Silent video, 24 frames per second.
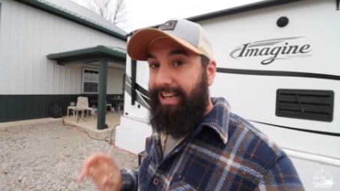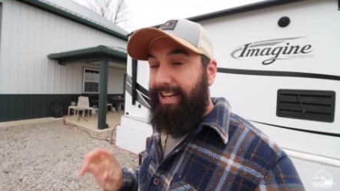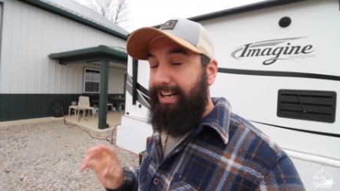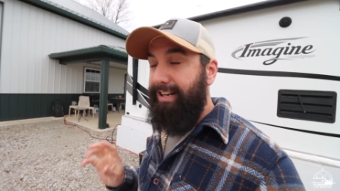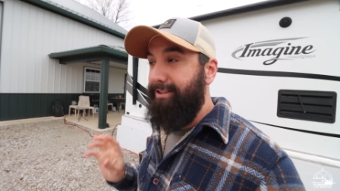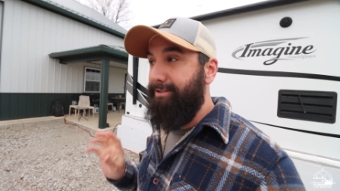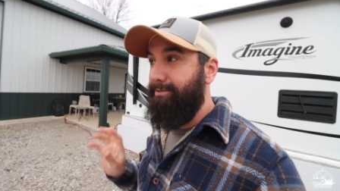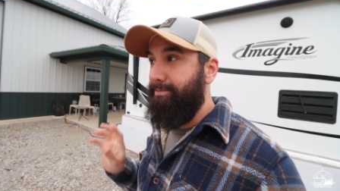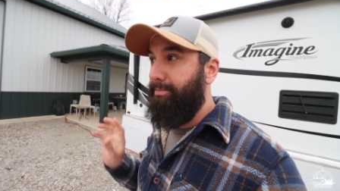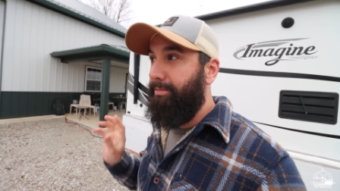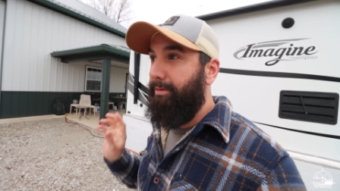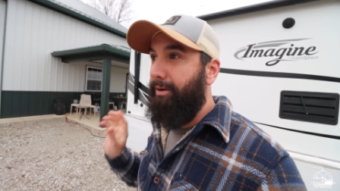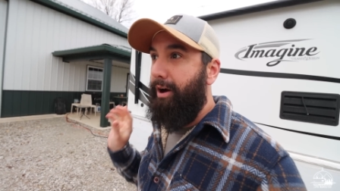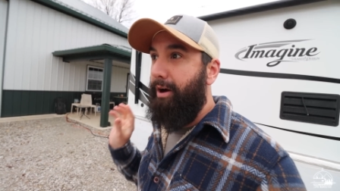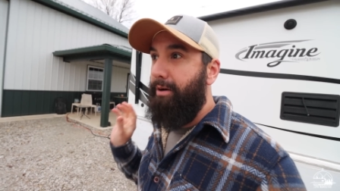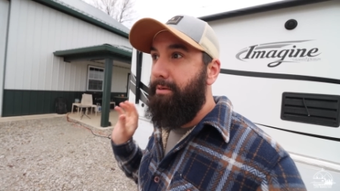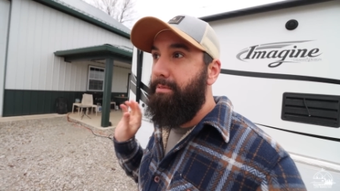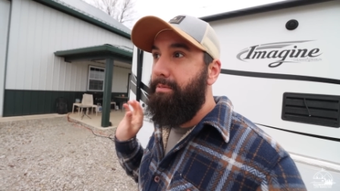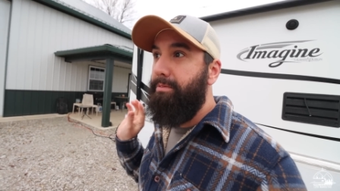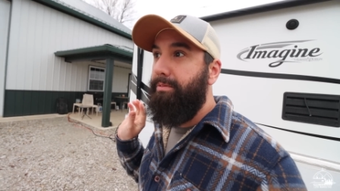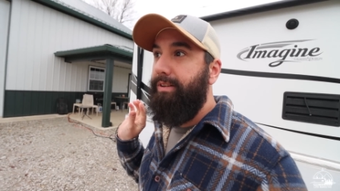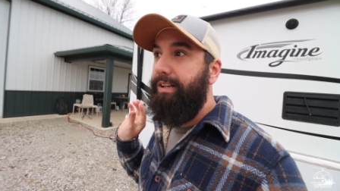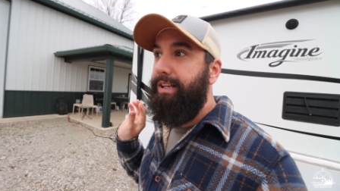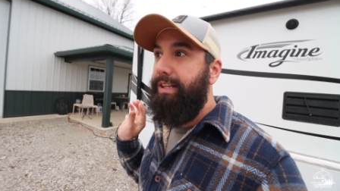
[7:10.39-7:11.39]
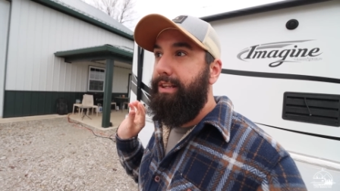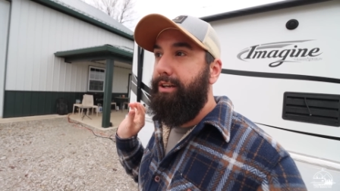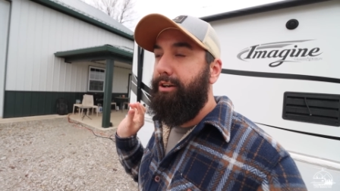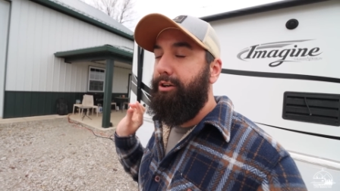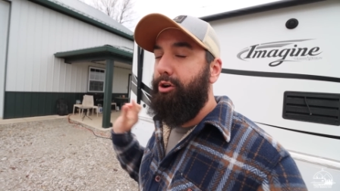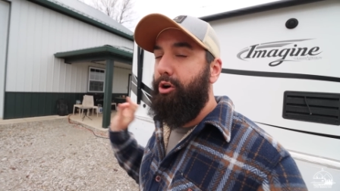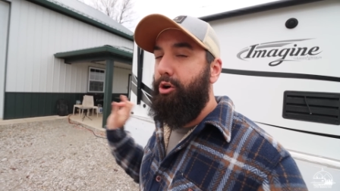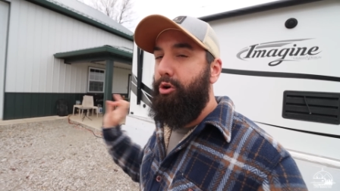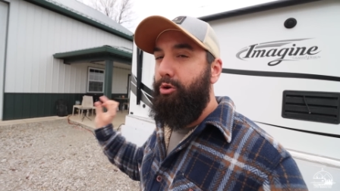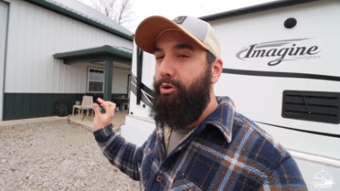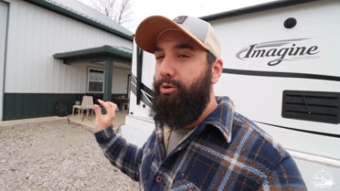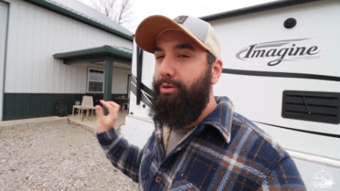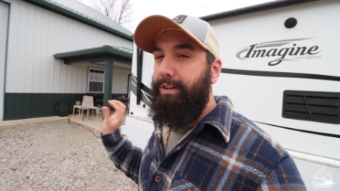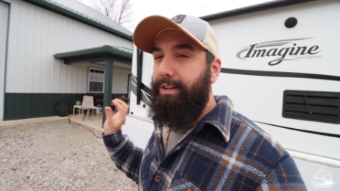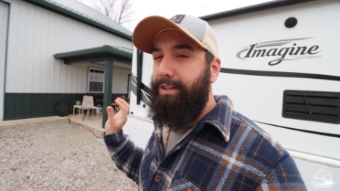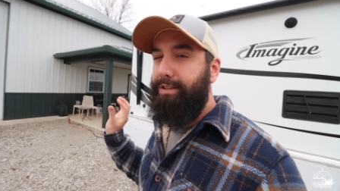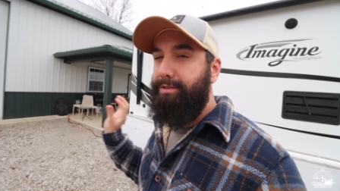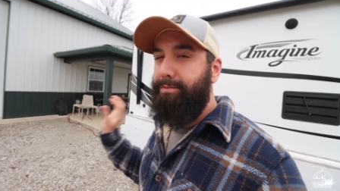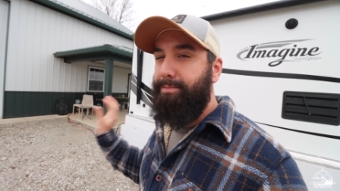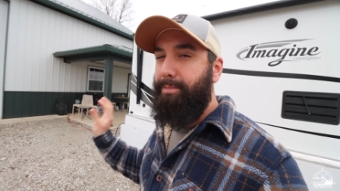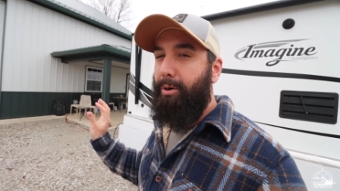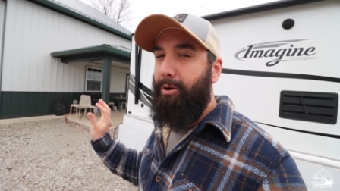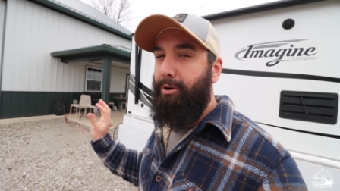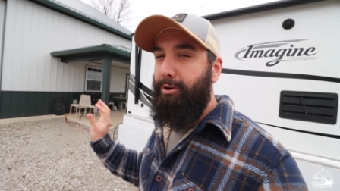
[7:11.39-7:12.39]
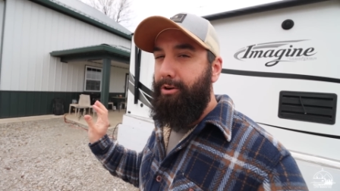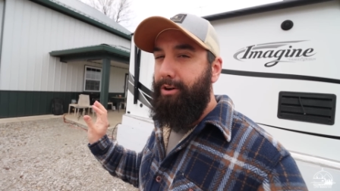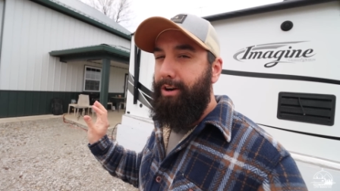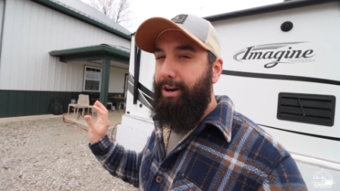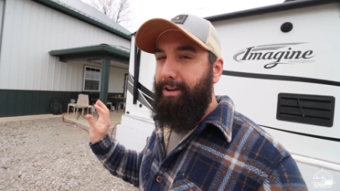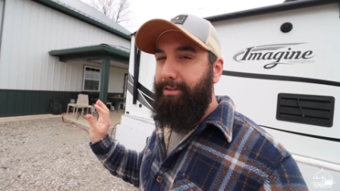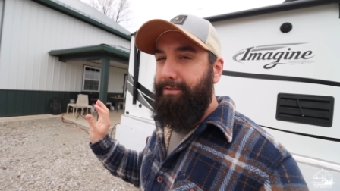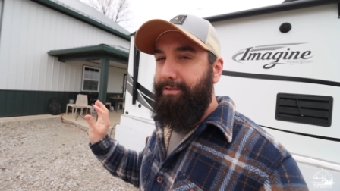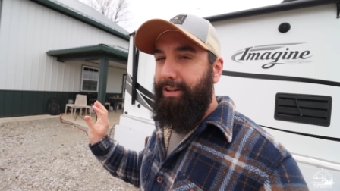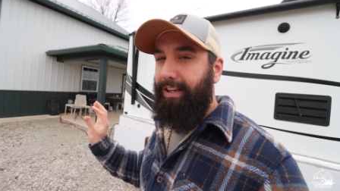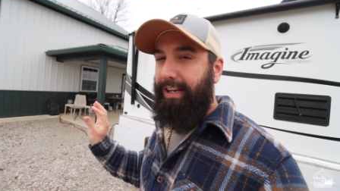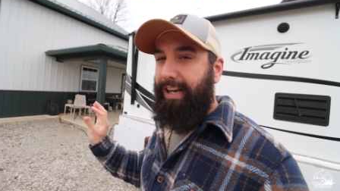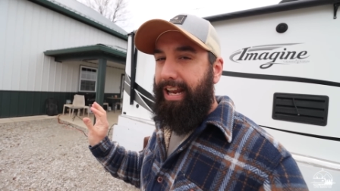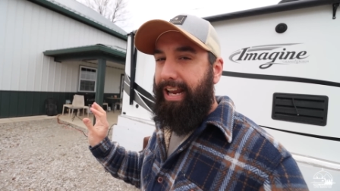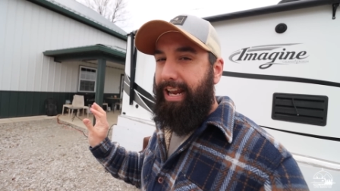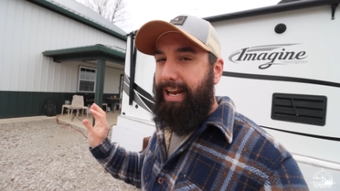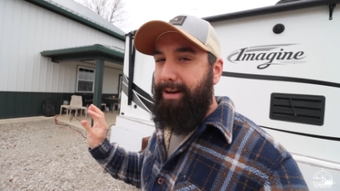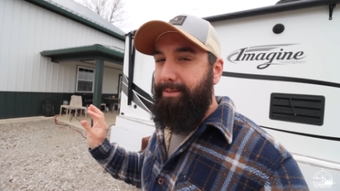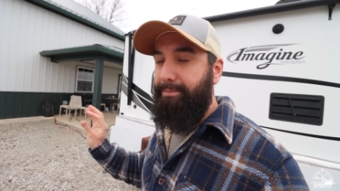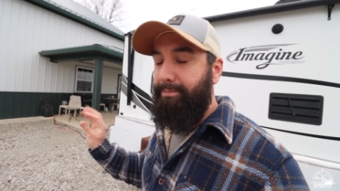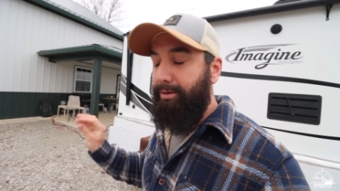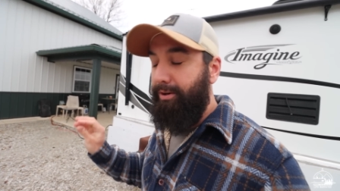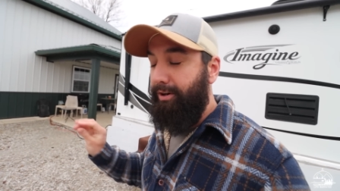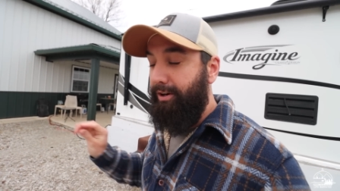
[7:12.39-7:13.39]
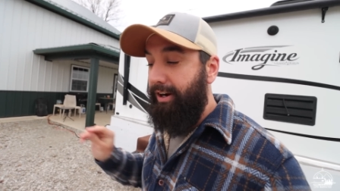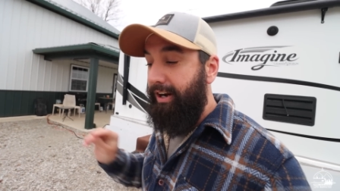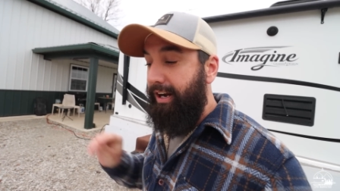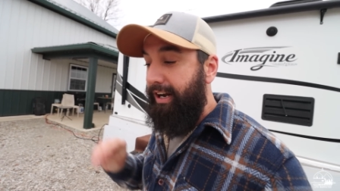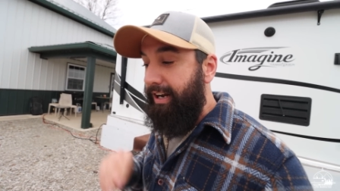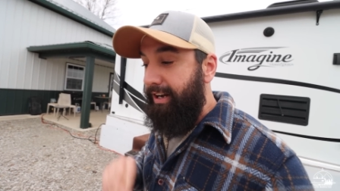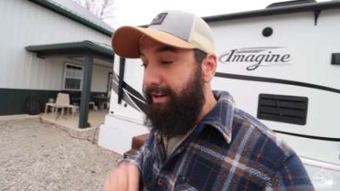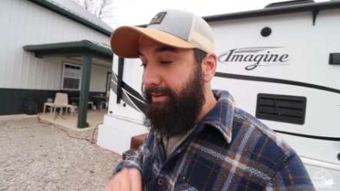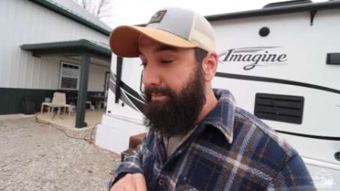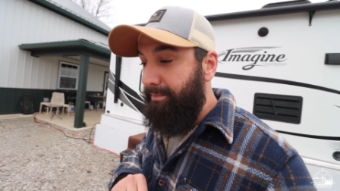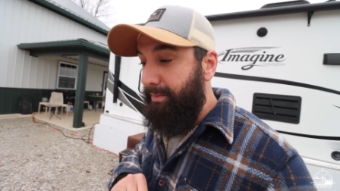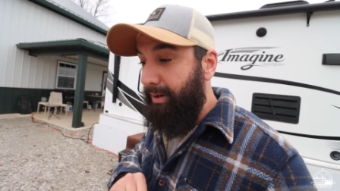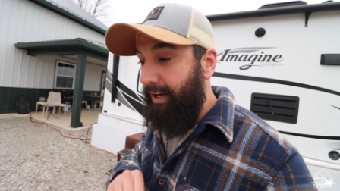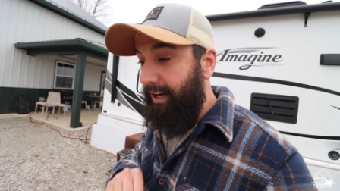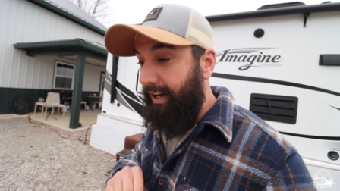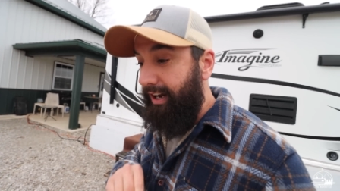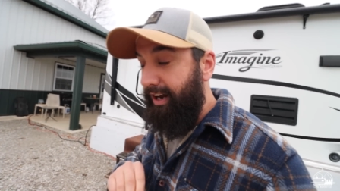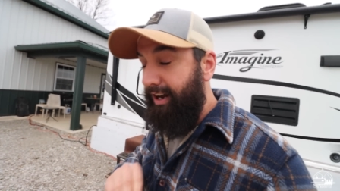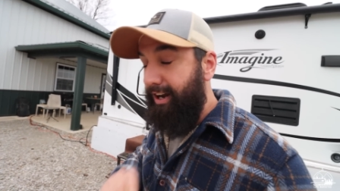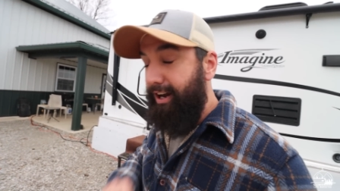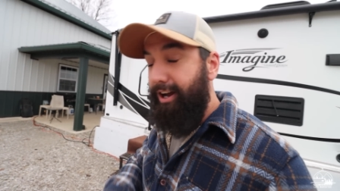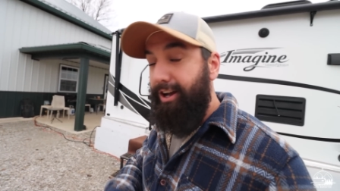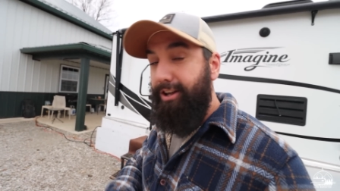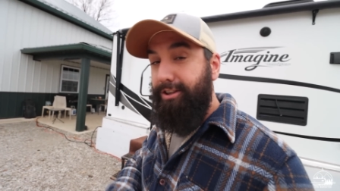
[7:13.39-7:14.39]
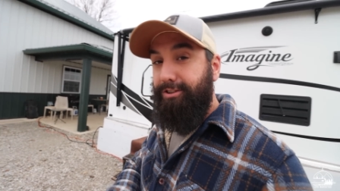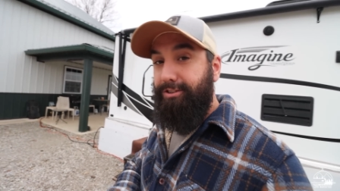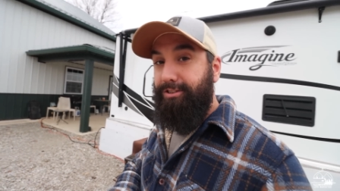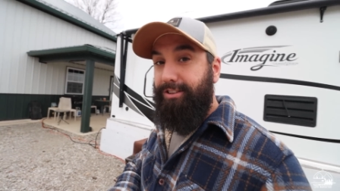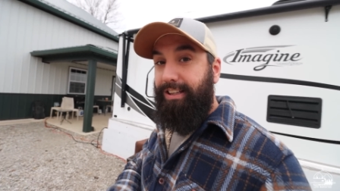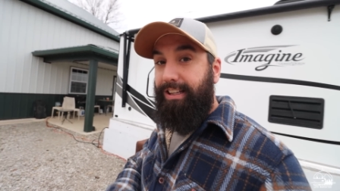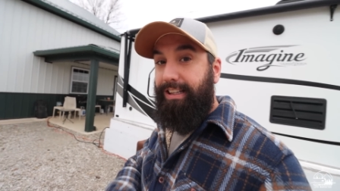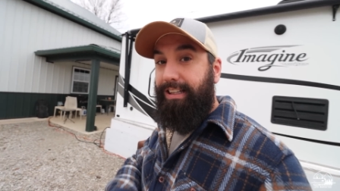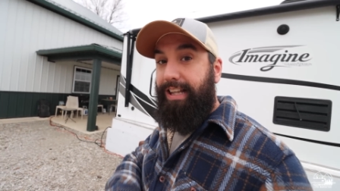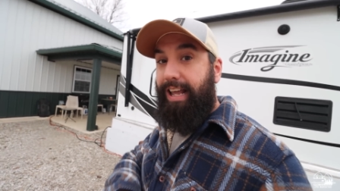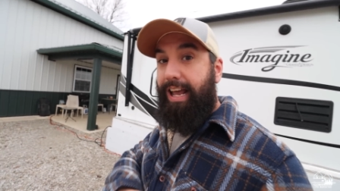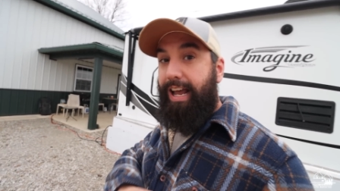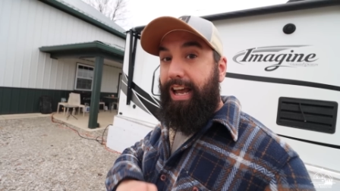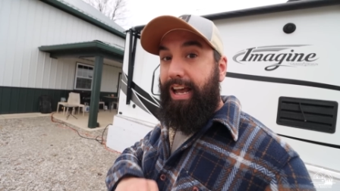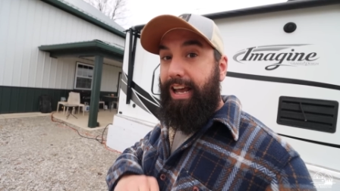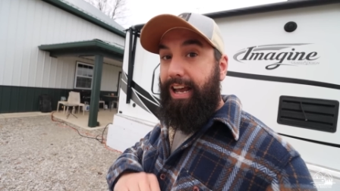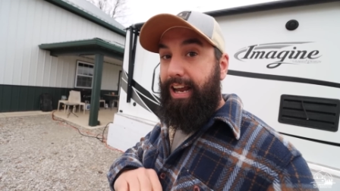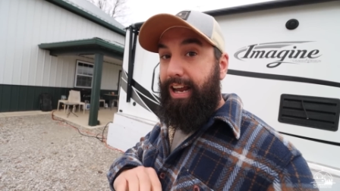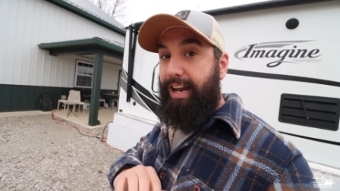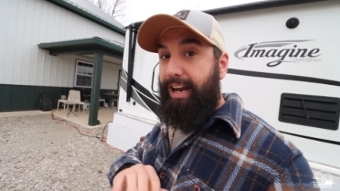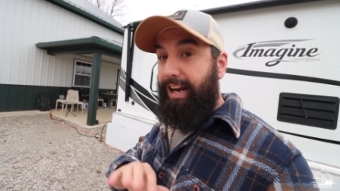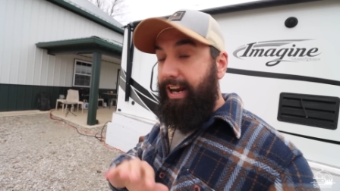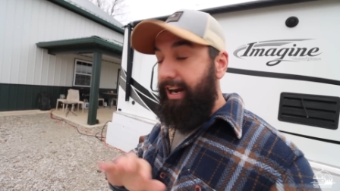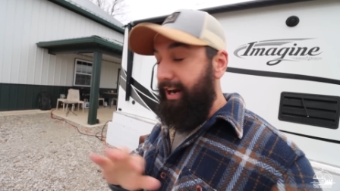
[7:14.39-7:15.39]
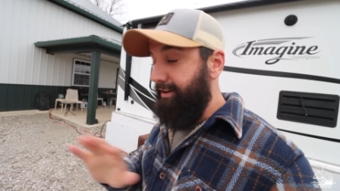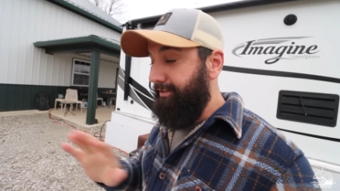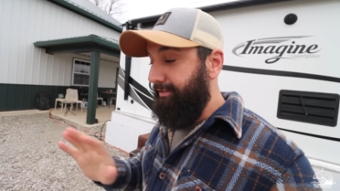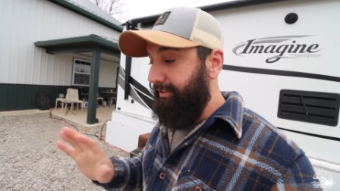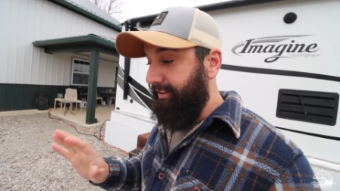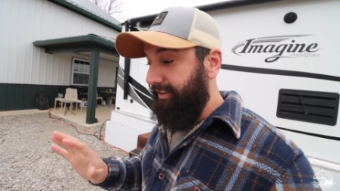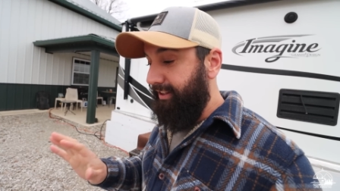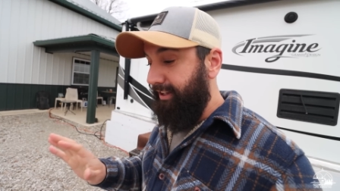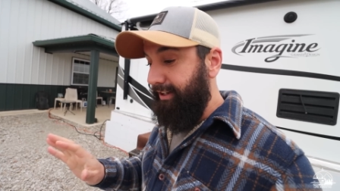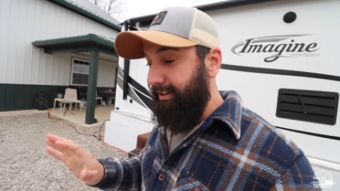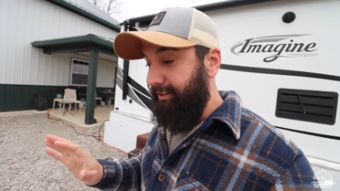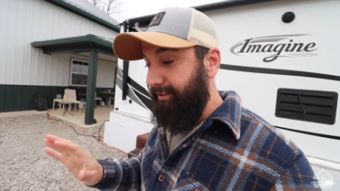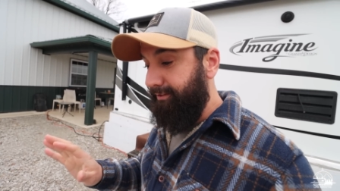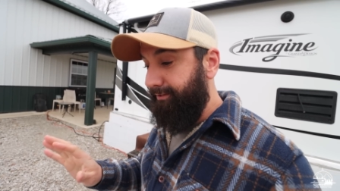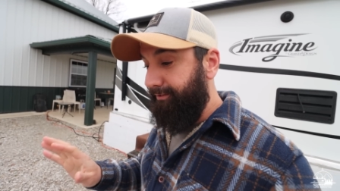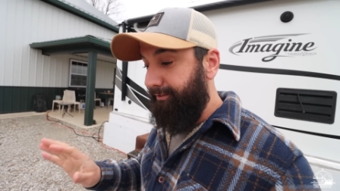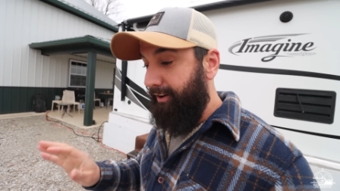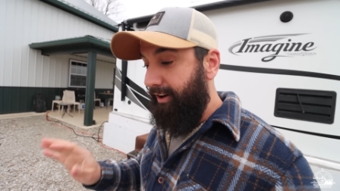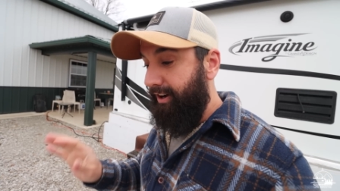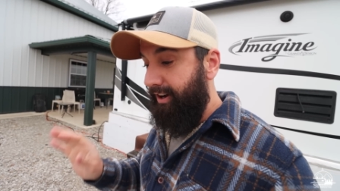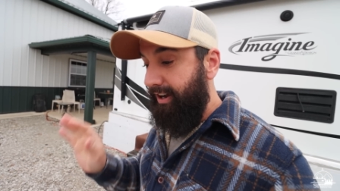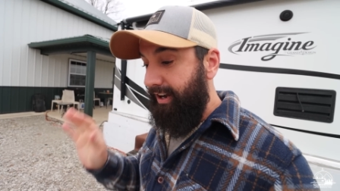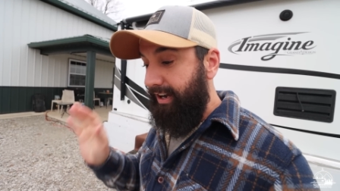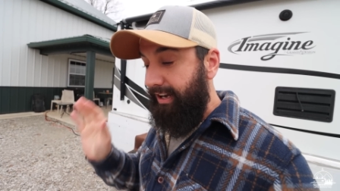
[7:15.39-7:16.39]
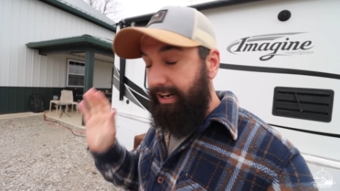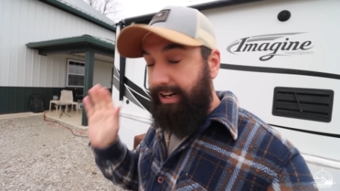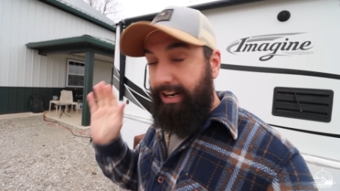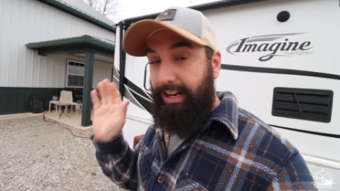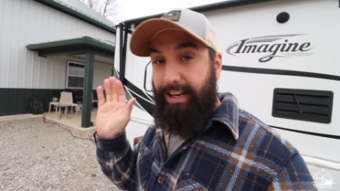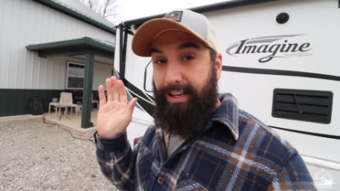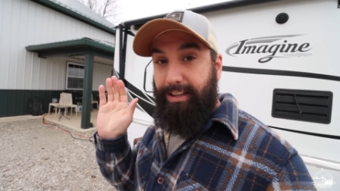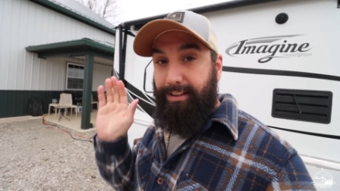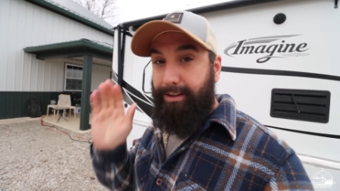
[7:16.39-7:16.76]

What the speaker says: It is probably the coldest part of the camper, but other than that, everything's fine.